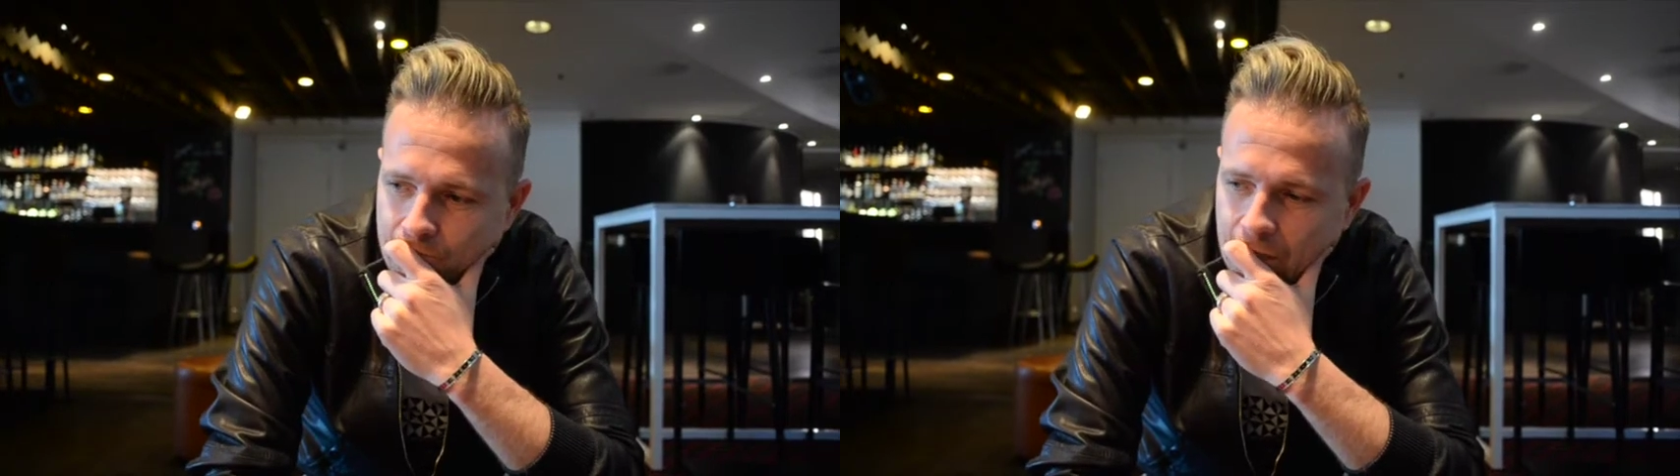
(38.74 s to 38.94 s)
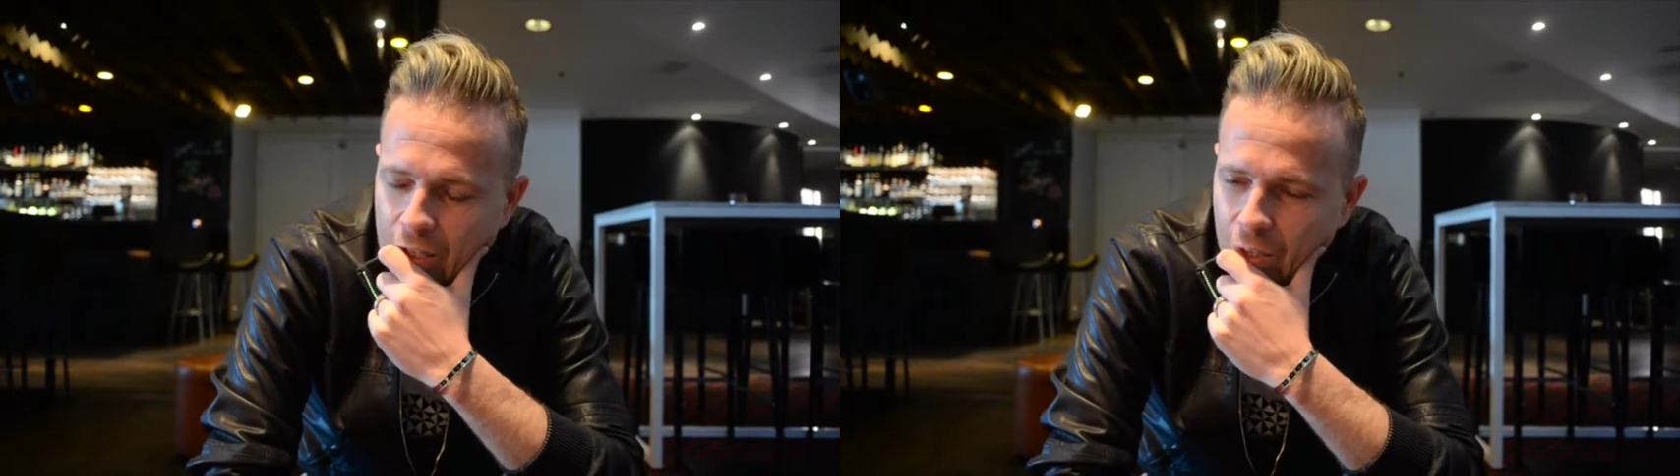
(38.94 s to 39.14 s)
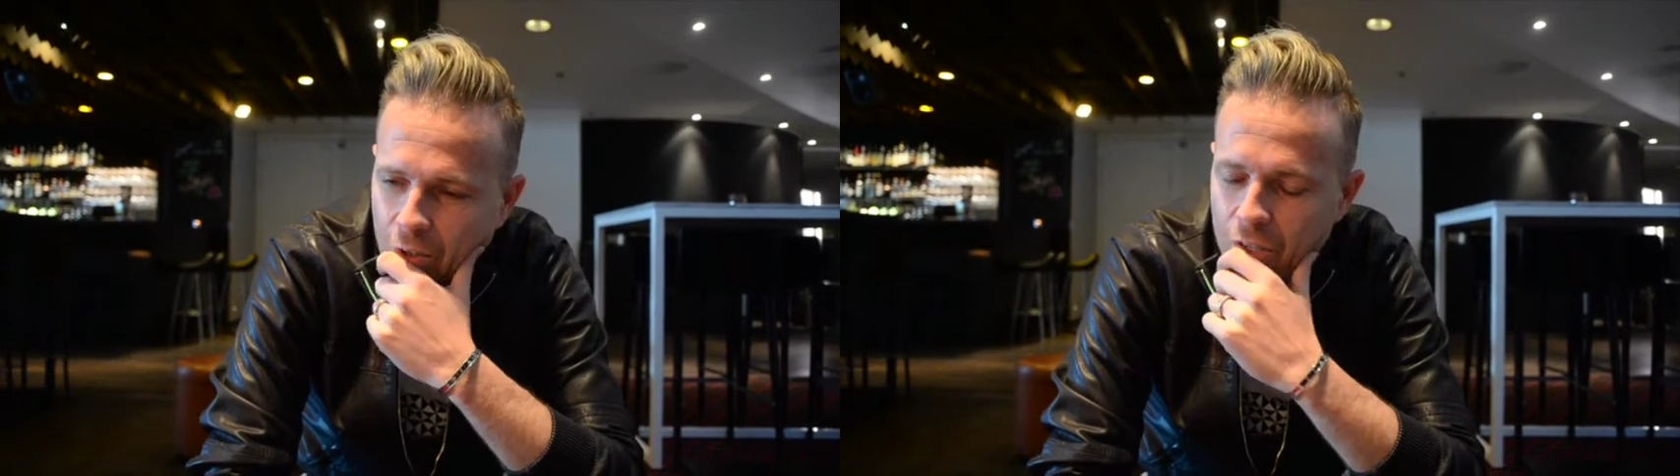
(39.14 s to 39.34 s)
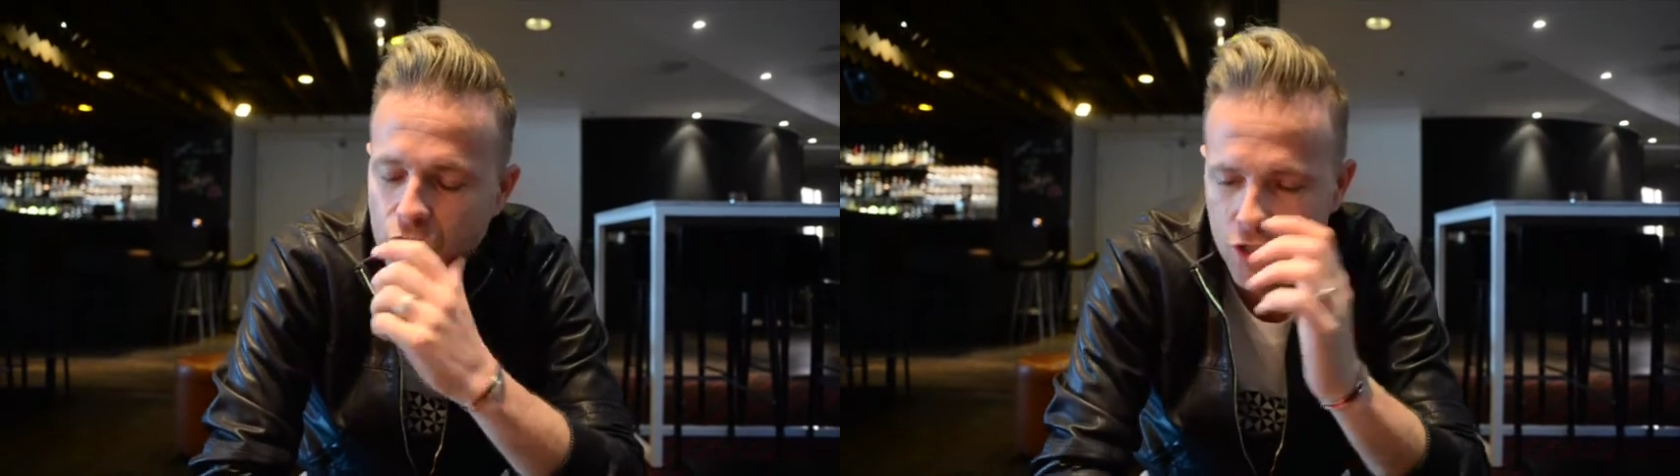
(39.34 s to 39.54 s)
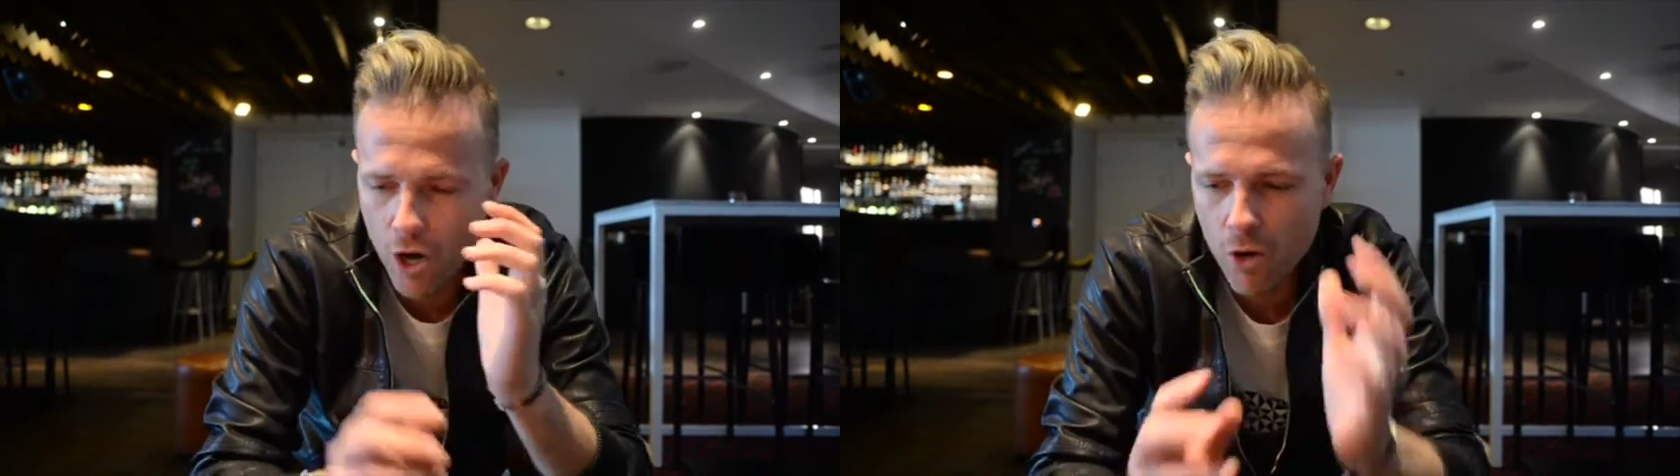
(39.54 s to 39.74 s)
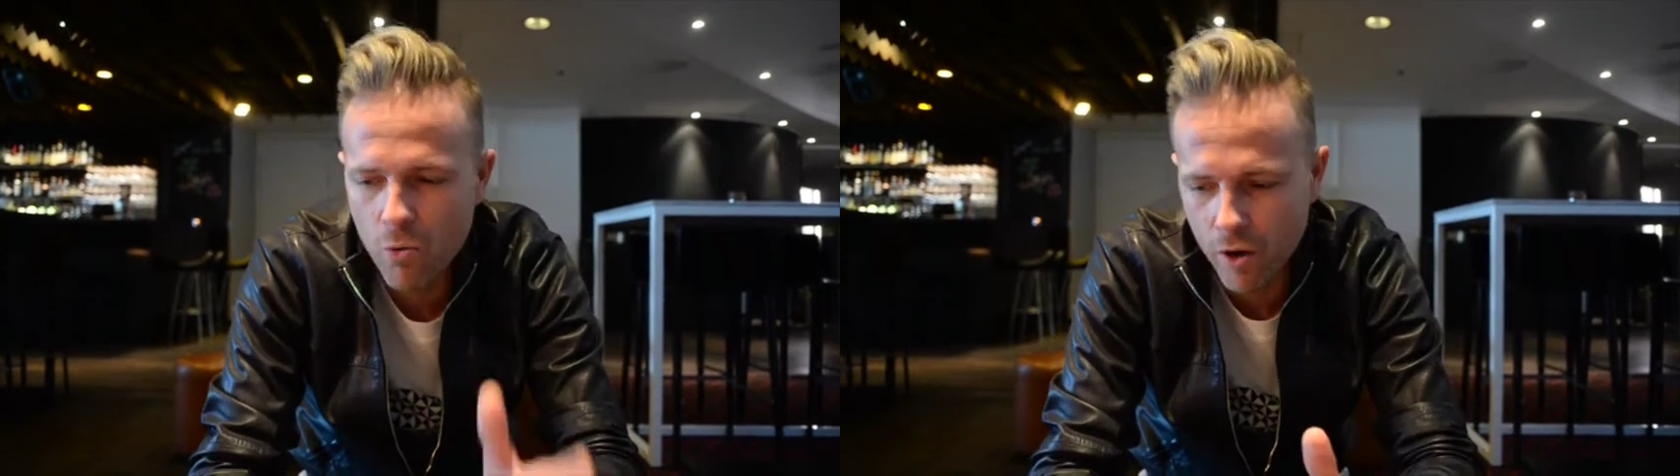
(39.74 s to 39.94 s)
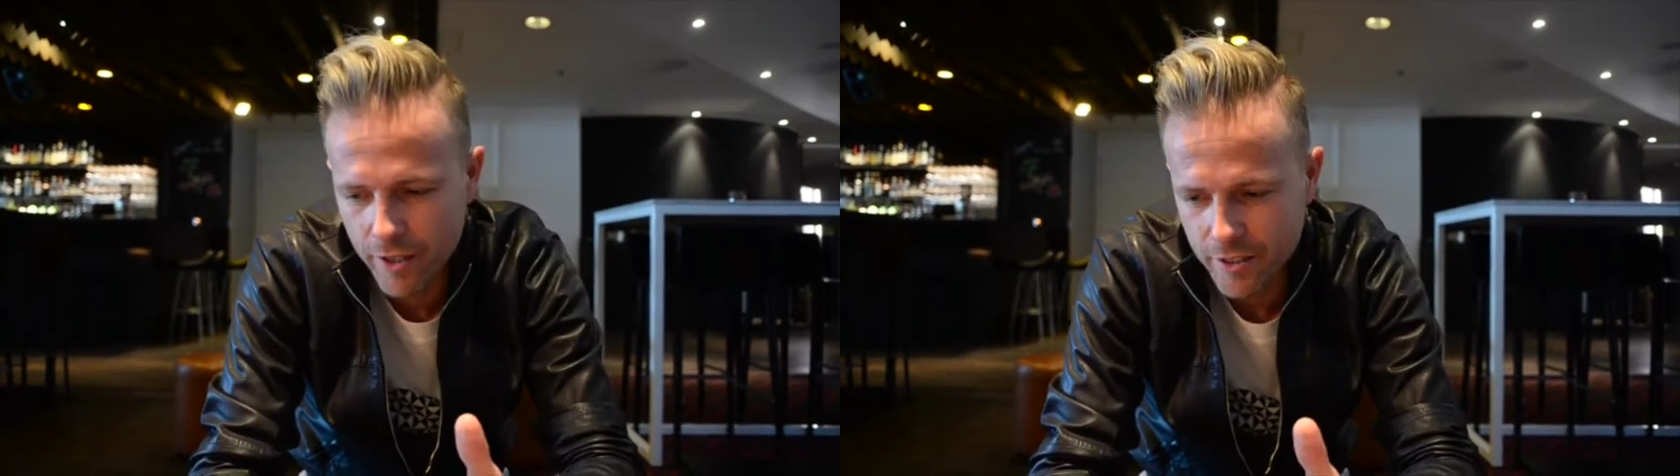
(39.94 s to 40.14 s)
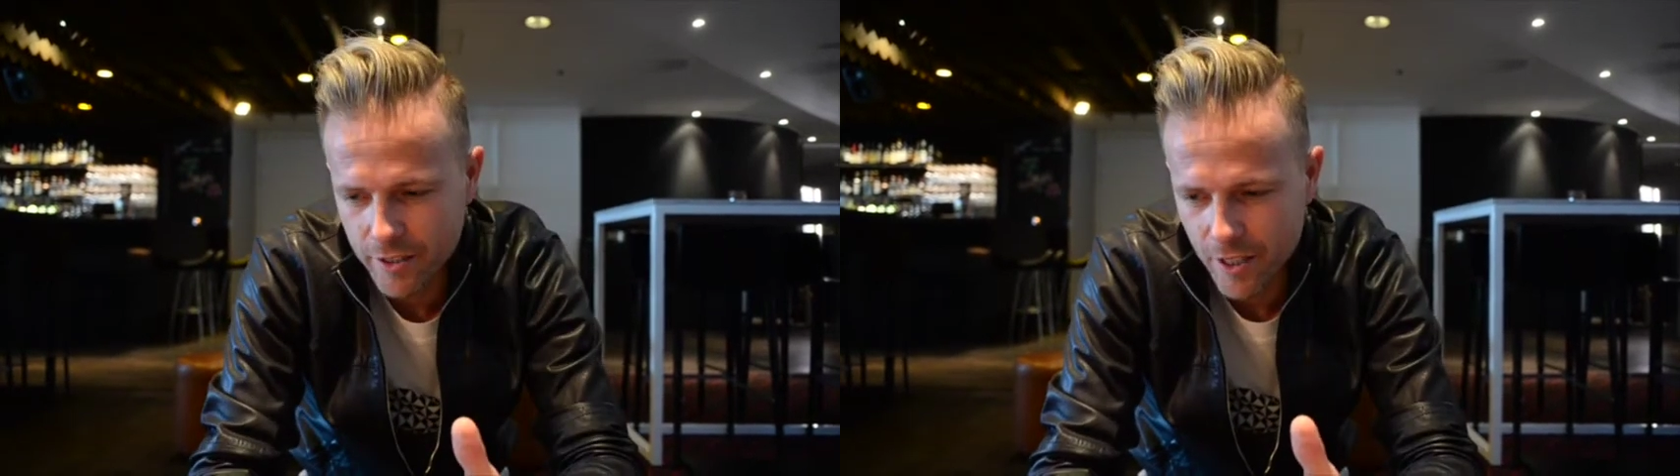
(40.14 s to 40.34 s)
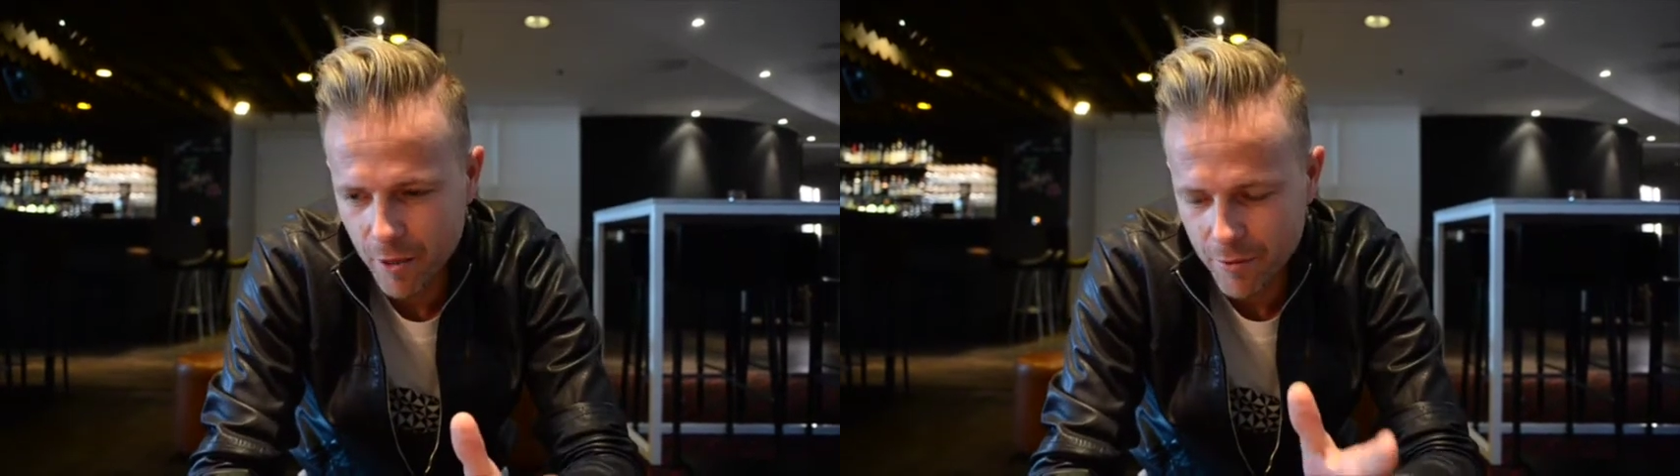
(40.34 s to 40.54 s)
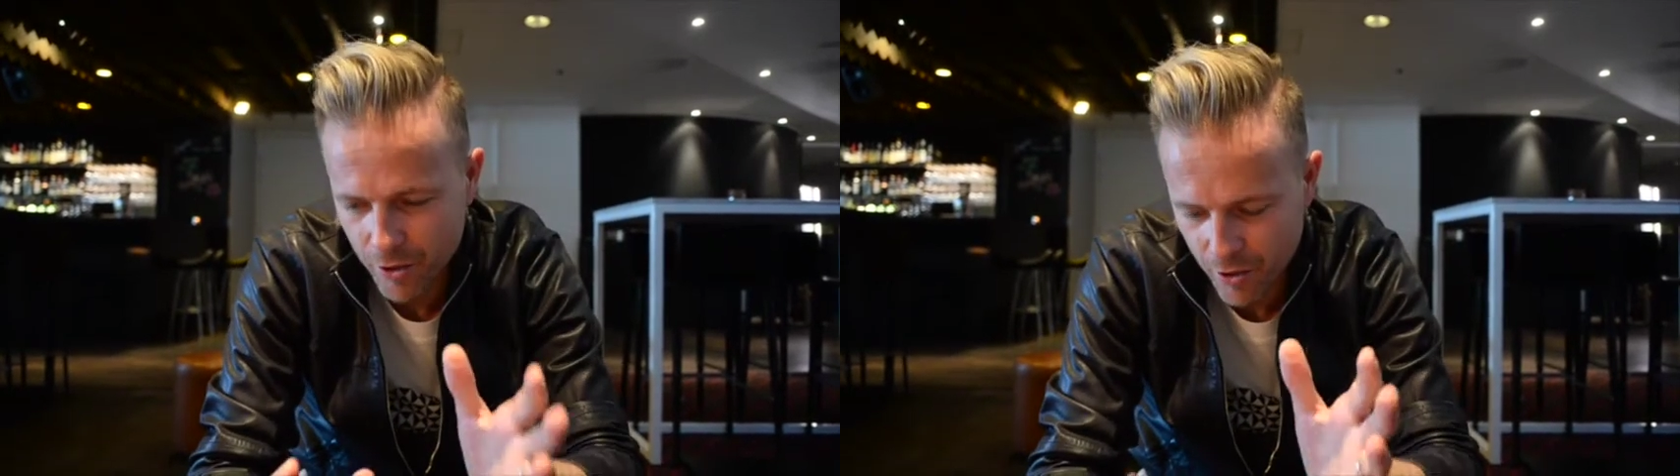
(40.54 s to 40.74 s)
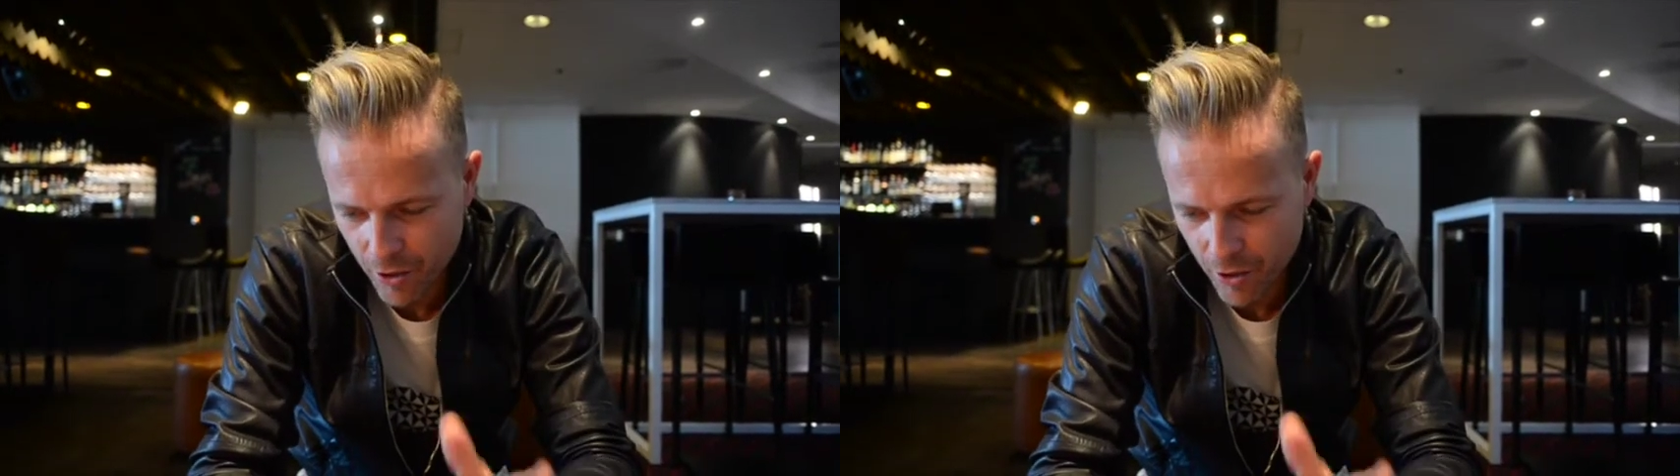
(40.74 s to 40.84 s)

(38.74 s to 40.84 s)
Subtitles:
I'm gonna